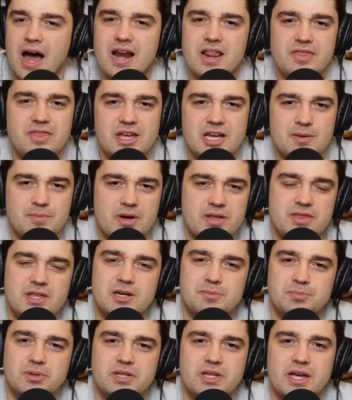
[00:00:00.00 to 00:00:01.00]
I didn't think about
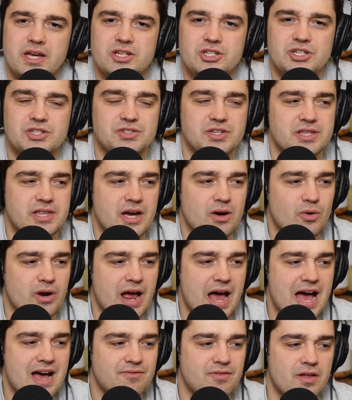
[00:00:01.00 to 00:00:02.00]
the implications that
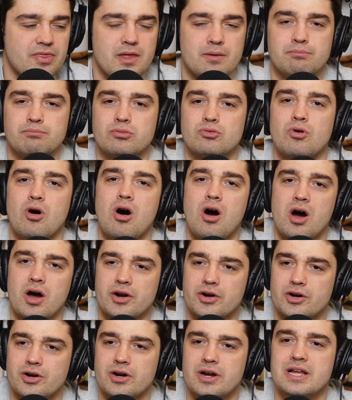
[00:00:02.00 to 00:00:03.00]
would have on the
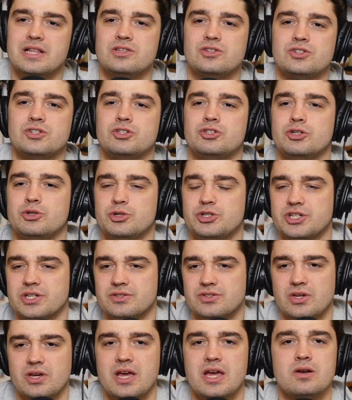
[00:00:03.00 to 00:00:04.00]
broader
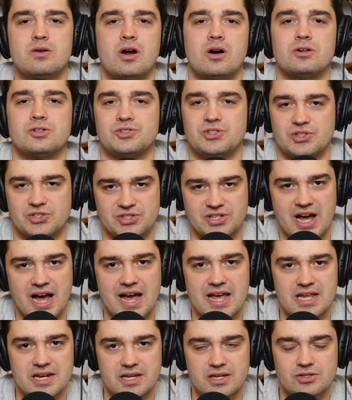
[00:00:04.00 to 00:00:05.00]
institutions in our
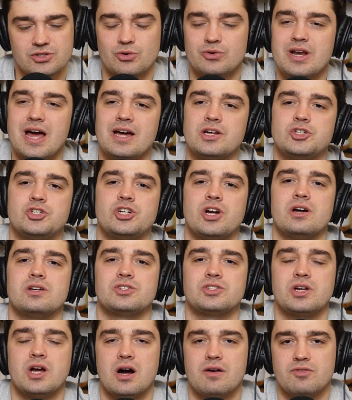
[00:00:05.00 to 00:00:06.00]
society. So not
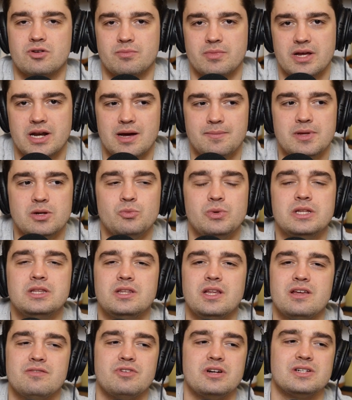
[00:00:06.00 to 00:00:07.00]
just government. I mean, we
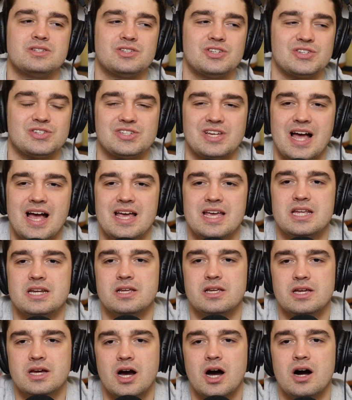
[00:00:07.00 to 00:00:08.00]
live in a
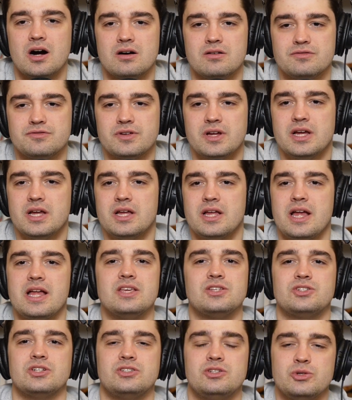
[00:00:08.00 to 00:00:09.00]
society of
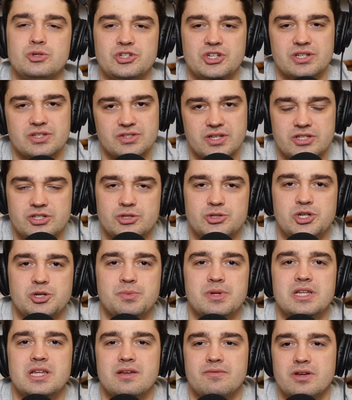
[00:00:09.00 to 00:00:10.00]
institutions that you
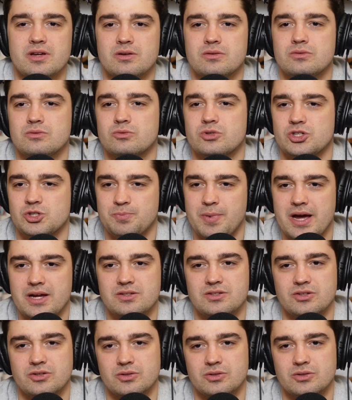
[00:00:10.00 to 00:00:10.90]
should be giving respect